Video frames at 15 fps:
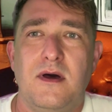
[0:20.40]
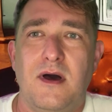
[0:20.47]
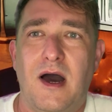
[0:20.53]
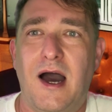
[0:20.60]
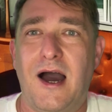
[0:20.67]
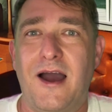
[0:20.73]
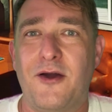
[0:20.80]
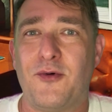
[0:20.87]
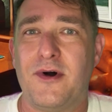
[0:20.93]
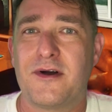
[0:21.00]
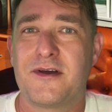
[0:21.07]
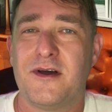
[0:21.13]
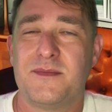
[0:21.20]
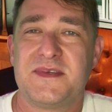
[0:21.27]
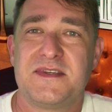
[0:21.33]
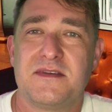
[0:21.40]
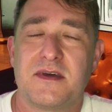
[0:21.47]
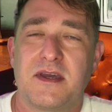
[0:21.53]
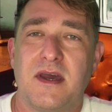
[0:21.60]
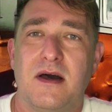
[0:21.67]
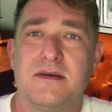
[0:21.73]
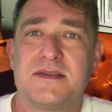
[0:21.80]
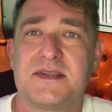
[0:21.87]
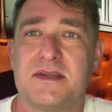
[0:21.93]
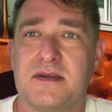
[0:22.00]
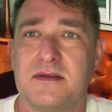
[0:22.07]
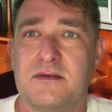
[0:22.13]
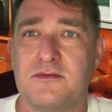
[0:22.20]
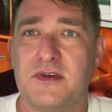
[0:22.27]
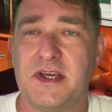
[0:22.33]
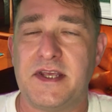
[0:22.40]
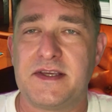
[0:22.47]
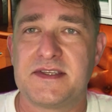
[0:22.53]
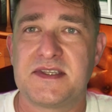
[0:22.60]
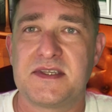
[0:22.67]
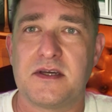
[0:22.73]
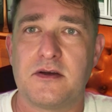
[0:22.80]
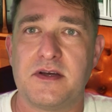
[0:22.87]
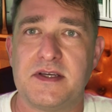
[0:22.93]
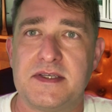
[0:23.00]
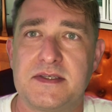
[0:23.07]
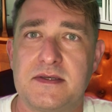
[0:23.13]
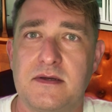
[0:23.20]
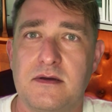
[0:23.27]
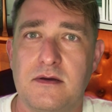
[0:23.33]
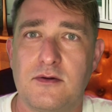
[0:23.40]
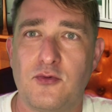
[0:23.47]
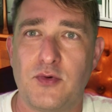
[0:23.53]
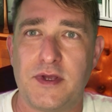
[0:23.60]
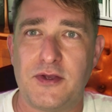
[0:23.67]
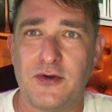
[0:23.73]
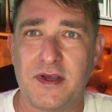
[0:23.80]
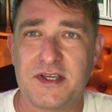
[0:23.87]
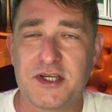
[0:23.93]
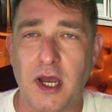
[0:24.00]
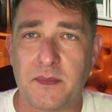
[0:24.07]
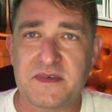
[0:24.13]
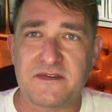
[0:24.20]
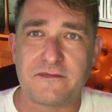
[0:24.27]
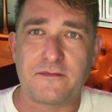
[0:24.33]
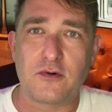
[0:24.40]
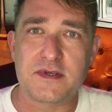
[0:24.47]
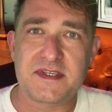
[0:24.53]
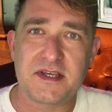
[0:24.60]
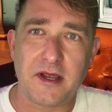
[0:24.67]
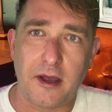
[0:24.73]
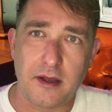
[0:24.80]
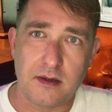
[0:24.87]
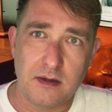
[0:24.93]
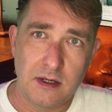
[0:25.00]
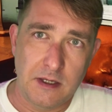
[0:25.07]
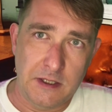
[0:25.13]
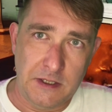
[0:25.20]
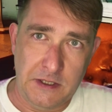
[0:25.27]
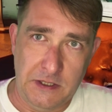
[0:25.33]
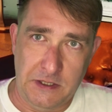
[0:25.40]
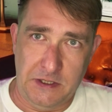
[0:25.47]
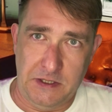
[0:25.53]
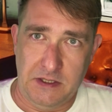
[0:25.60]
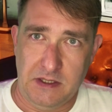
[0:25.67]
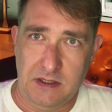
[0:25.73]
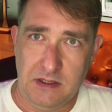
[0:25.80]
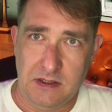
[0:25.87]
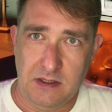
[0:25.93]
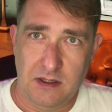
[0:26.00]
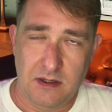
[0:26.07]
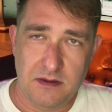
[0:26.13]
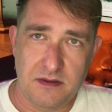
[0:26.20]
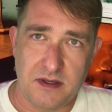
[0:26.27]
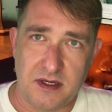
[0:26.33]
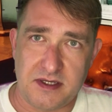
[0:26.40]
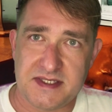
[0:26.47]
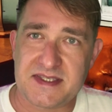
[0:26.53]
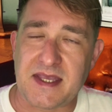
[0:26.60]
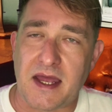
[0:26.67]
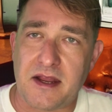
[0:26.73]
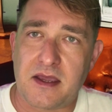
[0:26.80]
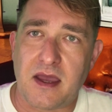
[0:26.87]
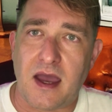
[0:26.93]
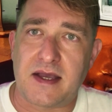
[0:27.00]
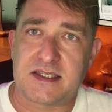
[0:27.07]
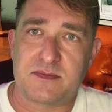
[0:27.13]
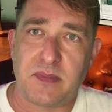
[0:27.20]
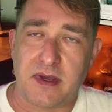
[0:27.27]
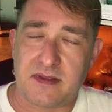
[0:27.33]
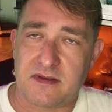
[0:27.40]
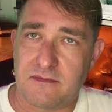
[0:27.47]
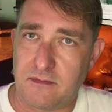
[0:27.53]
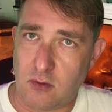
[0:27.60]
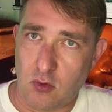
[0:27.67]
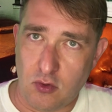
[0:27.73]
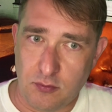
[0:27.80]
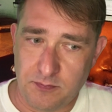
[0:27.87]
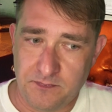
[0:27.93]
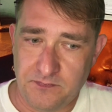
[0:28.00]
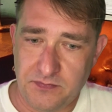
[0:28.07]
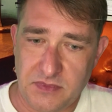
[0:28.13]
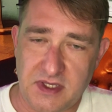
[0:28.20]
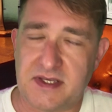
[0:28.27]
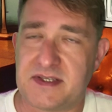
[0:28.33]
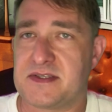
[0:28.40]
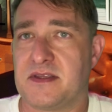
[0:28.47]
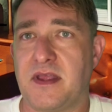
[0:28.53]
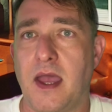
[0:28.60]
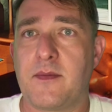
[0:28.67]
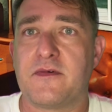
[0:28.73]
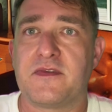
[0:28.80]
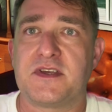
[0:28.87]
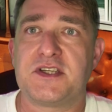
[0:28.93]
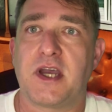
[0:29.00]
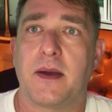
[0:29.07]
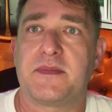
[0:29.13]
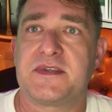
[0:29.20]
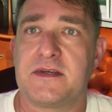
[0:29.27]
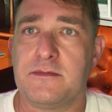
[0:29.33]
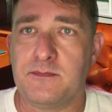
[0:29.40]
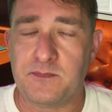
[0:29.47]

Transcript: Hi, welcome to the Kelsen Reading Series. We're doing Chapter 4 today. The Static Aspect of Law is the name of the chapter.